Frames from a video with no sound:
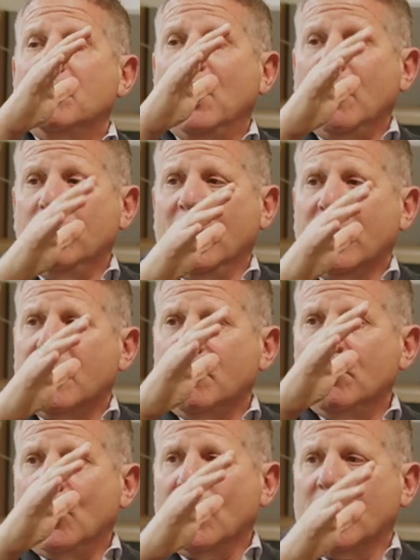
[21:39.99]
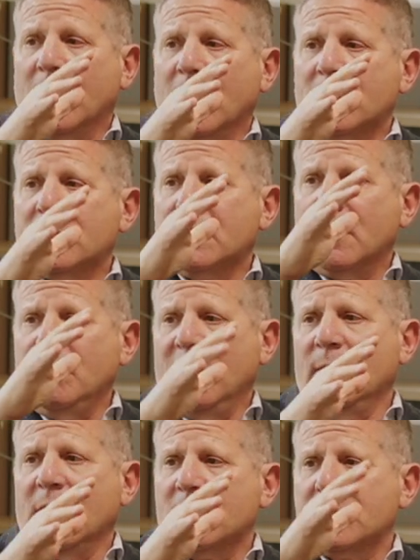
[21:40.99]
public market
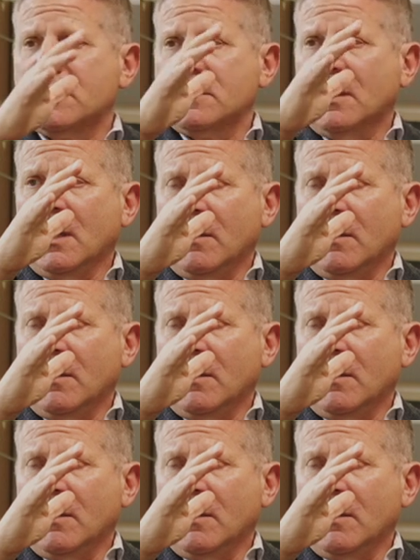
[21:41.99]
commitments,